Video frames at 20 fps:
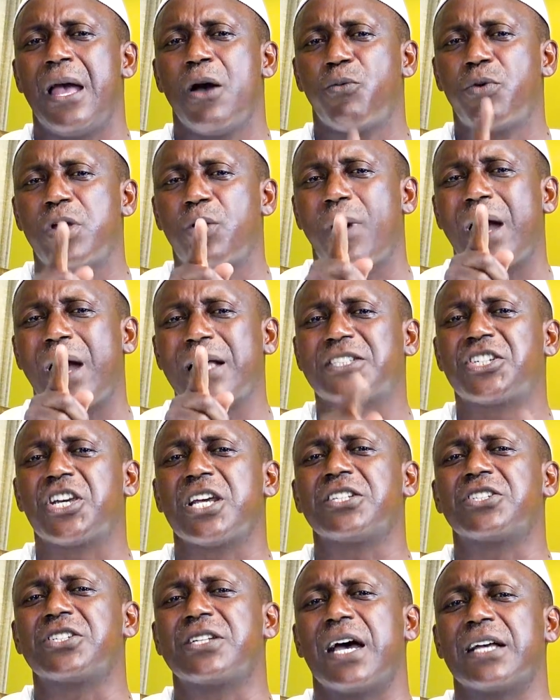We want to
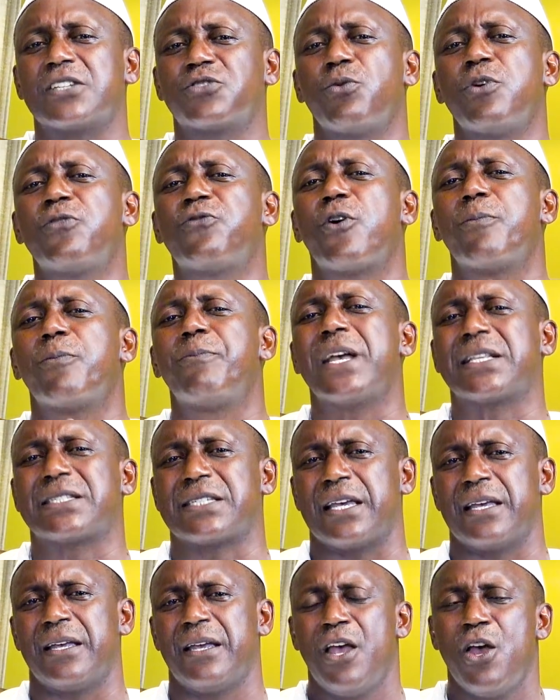change that. We for
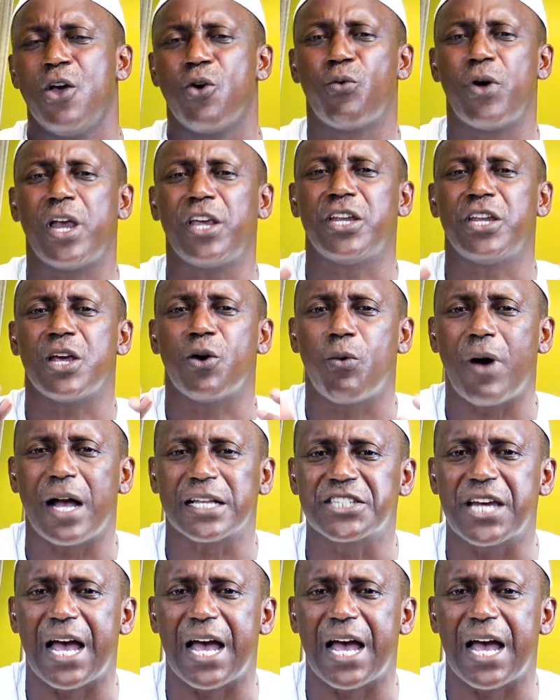better. We they watch